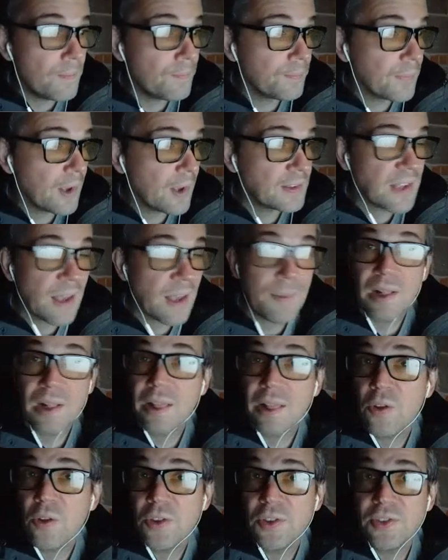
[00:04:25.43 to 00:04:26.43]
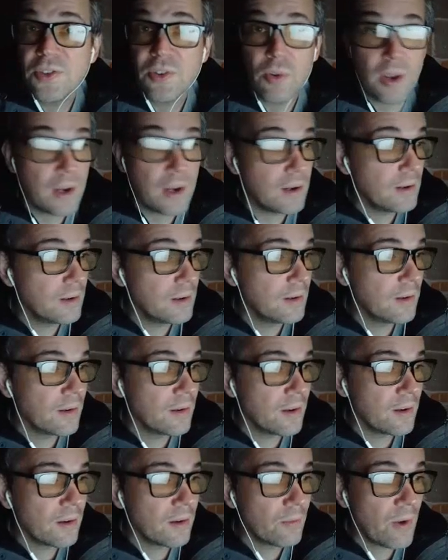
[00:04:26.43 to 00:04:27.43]
Because I'm going to clear the screen
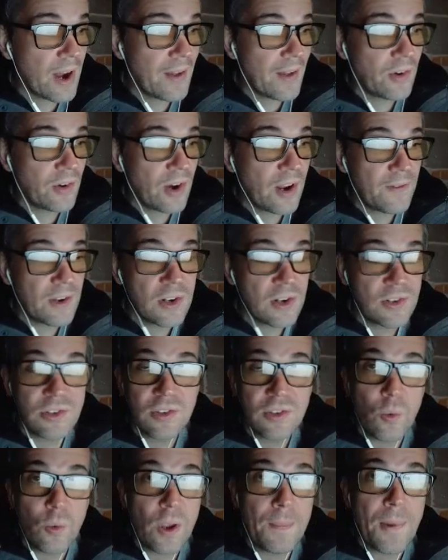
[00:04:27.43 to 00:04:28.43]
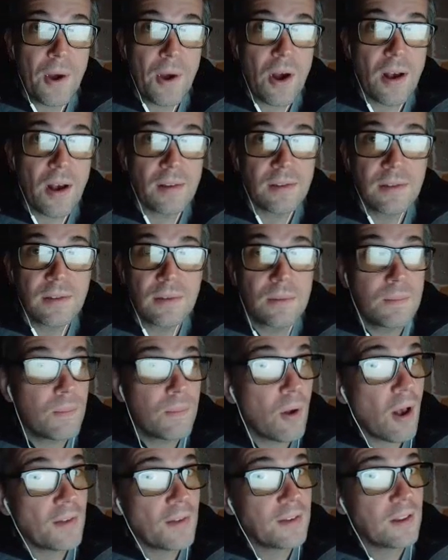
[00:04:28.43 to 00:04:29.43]
right after I finish this quick pause.
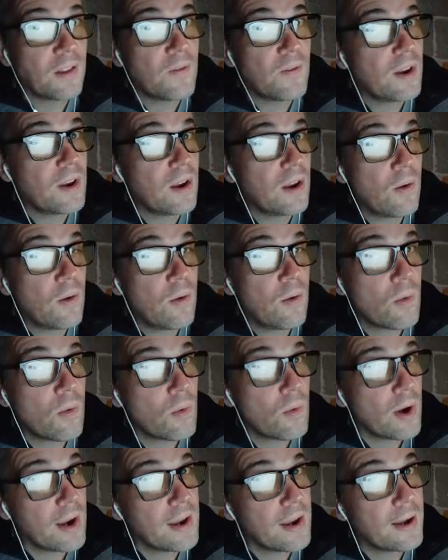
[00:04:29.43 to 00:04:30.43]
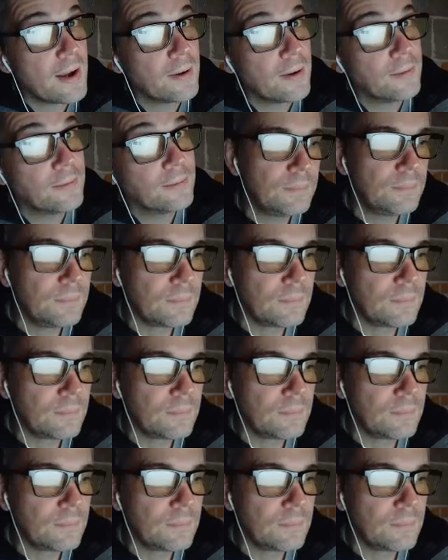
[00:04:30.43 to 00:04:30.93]
Pausing the video right now.